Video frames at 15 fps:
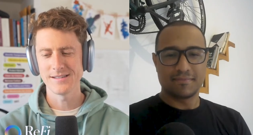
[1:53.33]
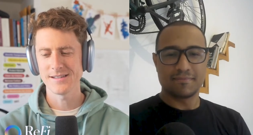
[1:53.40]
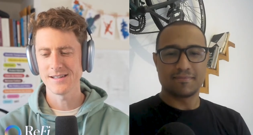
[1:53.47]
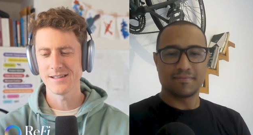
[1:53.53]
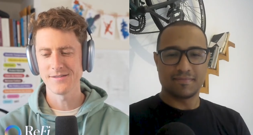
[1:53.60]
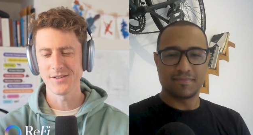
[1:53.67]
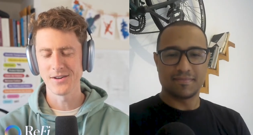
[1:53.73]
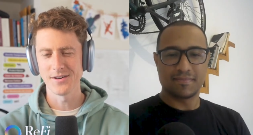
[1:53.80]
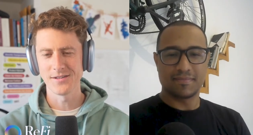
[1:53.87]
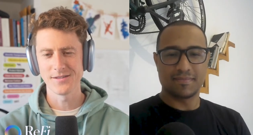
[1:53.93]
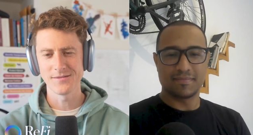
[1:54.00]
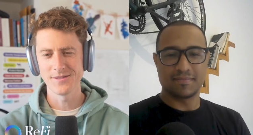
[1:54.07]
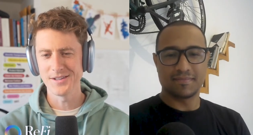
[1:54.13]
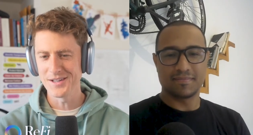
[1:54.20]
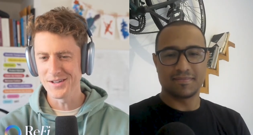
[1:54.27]
Speaker 1: I've heard
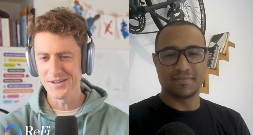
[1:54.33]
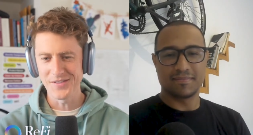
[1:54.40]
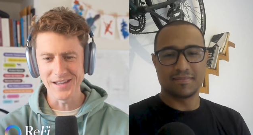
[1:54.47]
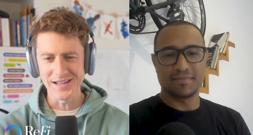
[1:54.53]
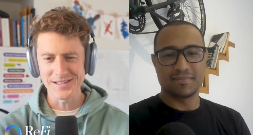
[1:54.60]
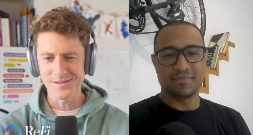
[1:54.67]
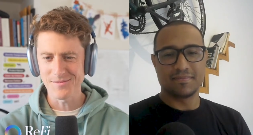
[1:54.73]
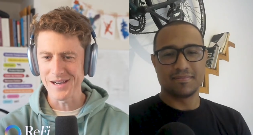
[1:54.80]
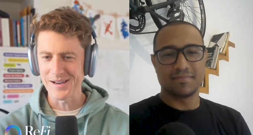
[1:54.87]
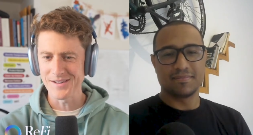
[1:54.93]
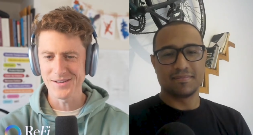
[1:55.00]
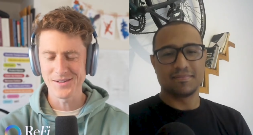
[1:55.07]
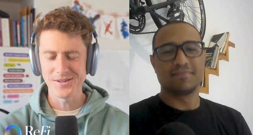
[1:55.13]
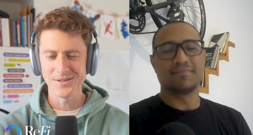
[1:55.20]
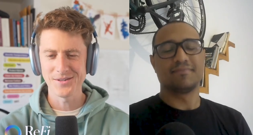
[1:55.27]
really good things about
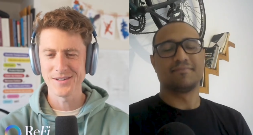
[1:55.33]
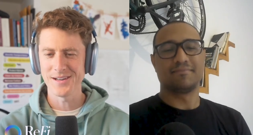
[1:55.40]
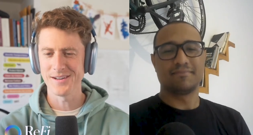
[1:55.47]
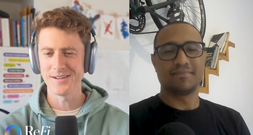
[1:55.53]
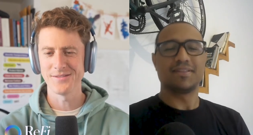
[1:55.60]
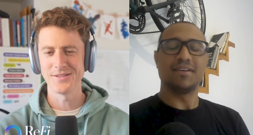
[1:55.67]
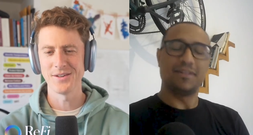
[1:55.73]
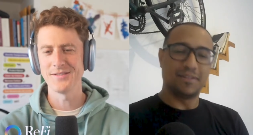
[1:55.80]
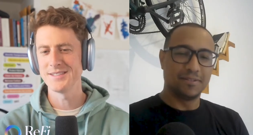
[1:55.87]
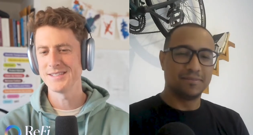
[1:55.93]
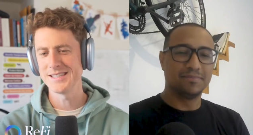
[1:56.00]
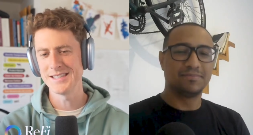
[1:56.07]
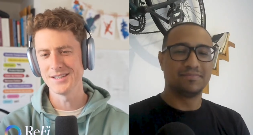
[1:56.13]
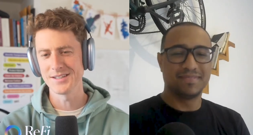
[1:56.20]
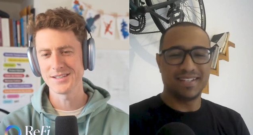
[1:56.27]
you. I've
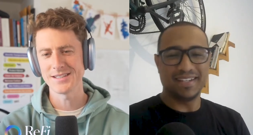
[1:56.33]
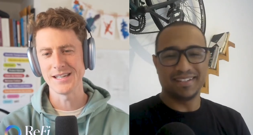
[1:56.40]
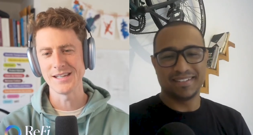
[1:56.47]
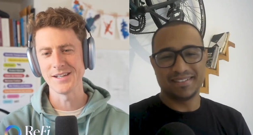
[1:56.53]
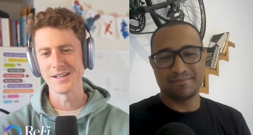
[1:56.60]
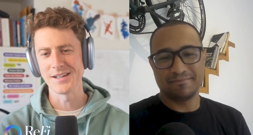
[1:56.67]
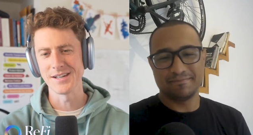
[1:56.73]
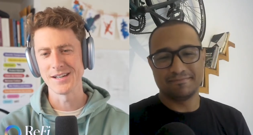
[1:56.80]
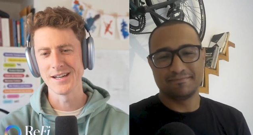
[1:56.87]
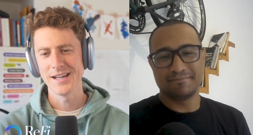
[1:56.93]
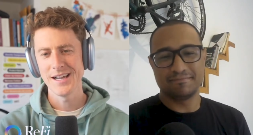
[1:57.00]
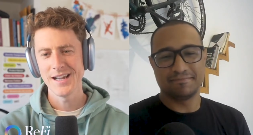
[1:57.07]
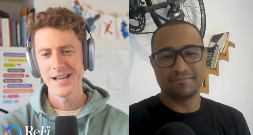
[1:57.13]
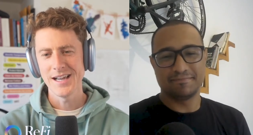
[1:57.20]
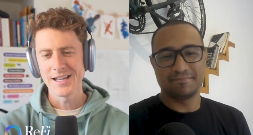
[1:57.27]
obviously oh, looked at your
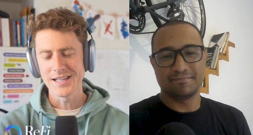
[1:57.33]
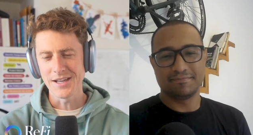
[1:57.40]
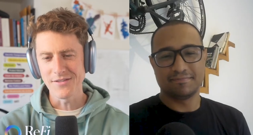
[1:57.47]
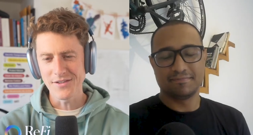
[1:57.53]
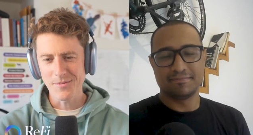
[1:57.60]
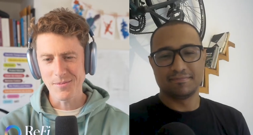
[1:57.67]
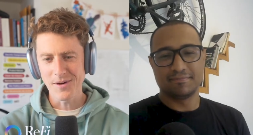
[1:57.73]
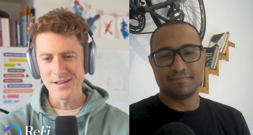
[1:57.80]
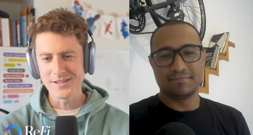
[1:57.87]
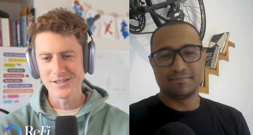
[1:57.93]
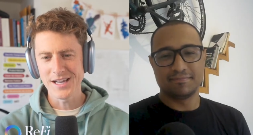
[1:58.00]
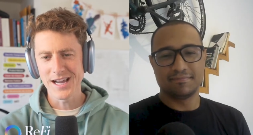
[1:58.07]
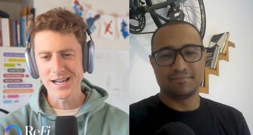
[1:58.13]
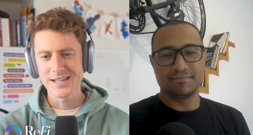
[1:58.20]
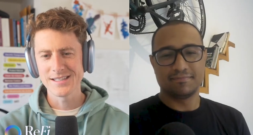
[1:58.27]
thanks. Giveth
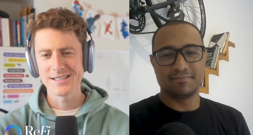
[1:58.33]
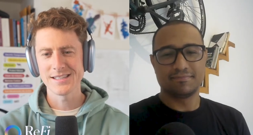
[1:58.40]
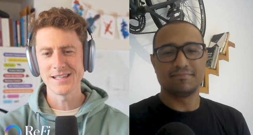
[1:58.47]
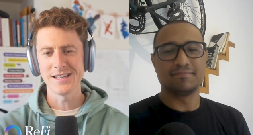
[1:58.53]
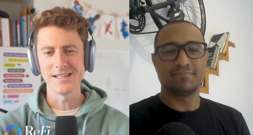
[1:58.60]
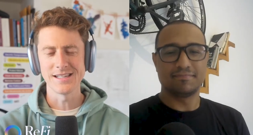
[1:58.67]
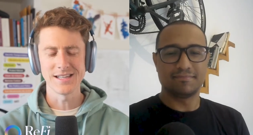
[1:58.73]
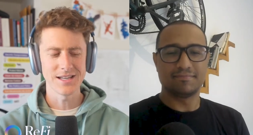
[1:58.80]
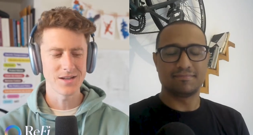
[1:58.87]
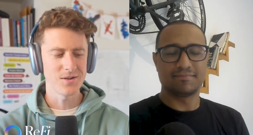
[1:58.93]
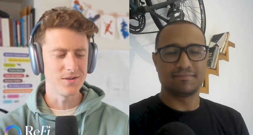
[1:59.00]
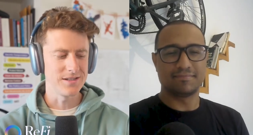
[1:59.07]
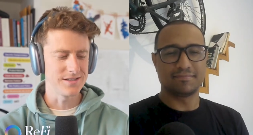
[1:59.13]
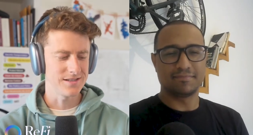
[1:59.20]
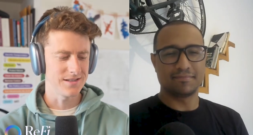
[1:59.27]
project and
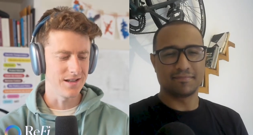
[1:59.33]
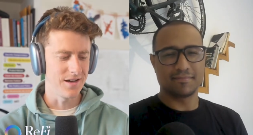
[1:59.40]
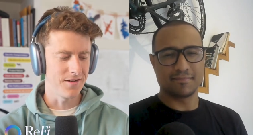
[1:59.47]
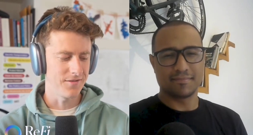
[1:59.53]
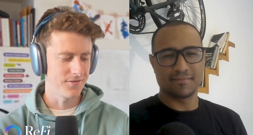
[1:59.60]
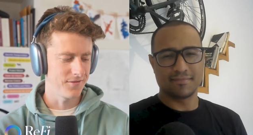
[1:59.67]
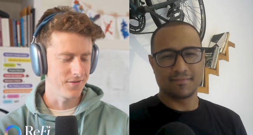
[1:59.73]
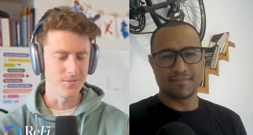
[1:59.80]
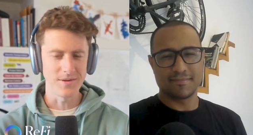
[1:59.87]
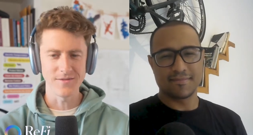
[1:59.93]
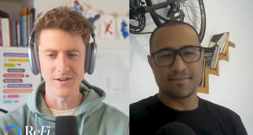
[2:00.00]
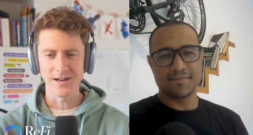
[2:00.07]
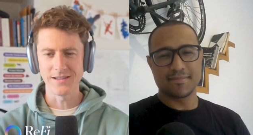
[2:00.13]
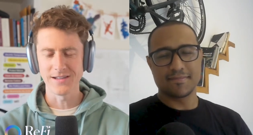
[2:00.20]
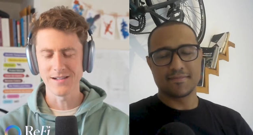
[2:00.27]
Gitcoin stuff, the
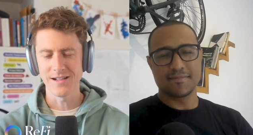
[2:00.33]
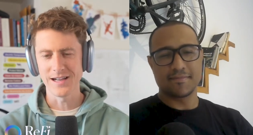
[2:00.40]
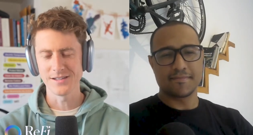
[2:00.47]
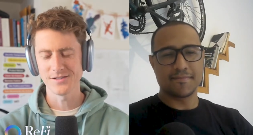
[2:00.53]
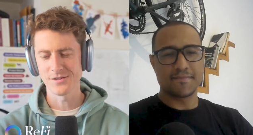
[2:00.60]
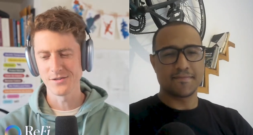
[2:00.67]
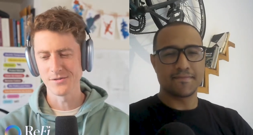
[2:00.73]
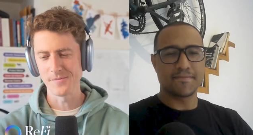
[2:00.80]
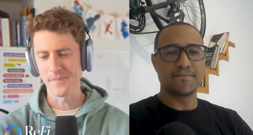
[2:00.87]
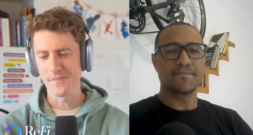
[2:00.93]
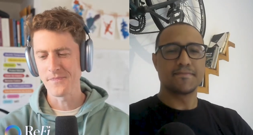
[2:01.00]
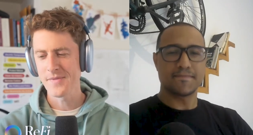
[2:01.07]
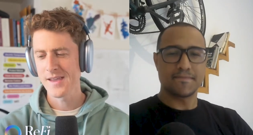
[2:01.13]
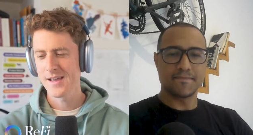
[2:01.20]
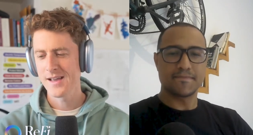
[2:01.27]
ReFi in the classroom,
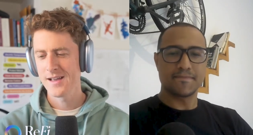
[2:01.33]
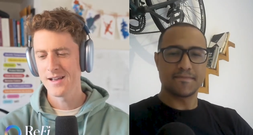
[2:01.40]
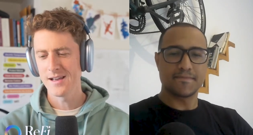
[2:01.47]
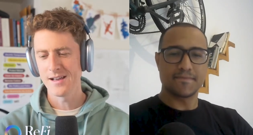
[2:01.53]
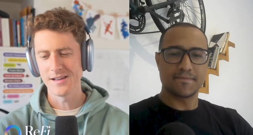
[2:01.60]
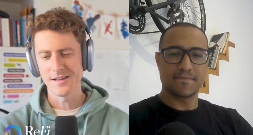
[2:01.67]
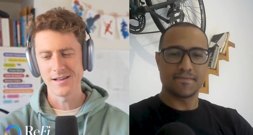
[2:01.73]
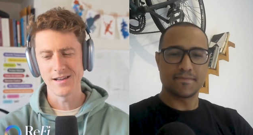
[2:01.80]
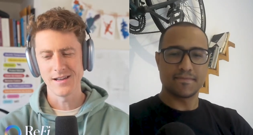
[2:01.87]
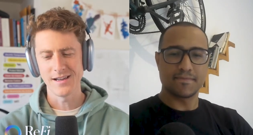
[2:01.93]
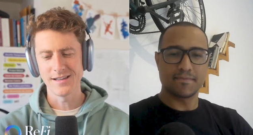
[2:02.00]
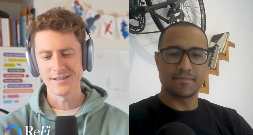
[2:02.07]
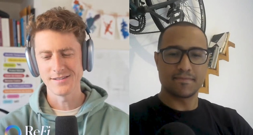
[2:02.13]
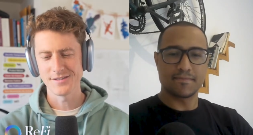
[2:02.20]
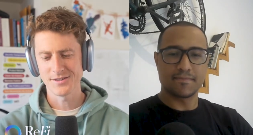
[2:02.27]
uh,
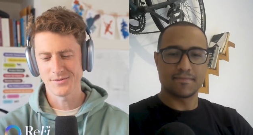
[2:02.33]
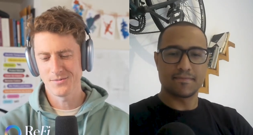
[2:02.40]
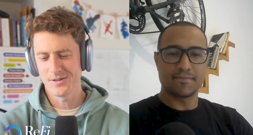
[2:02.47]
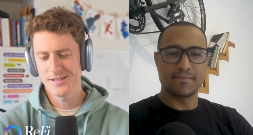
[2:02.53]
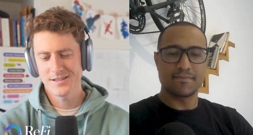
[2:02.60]
and just wanted